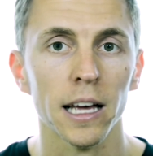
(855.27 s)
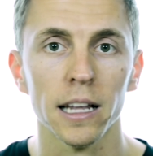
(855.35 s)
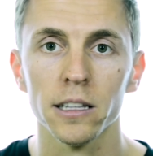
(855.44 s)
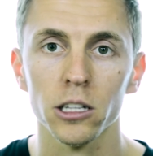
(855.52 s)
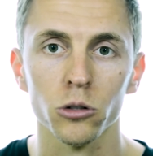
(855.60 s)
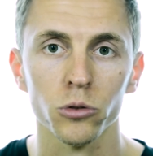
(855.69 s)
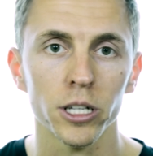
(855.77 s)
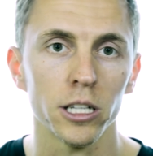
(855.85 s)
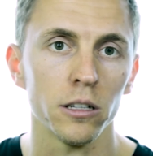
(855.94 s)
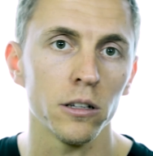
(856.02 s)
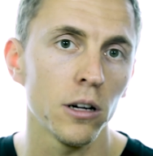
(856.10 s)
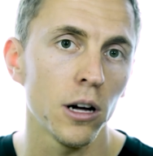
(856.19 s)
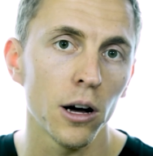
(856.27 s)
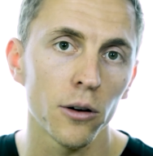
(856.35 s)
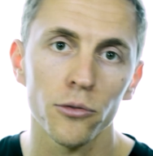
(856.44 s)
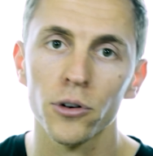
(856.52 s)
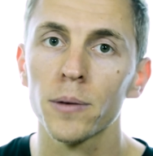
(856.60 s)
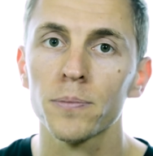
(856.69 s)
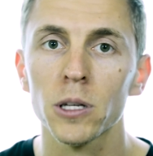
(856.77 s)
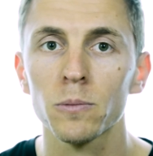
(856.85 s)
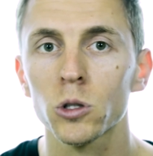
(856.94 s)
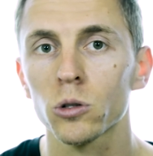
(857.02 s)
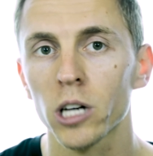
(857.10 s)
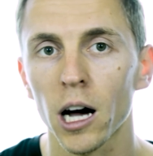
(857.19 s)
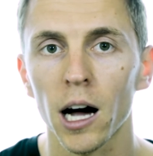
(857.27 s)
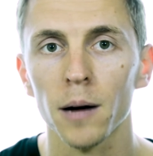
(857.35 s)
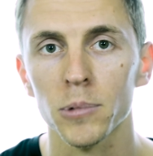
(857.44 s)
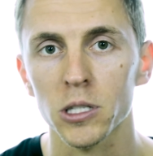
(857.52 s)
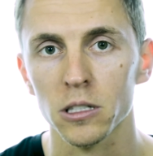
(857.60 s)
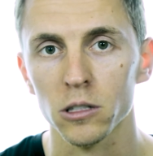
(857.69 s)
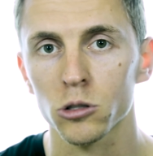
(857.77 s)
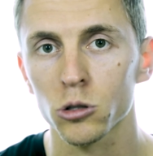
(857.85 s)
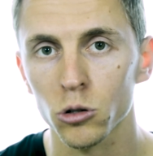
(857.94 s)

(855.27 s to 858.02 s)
and the green. Flip them to their opposites.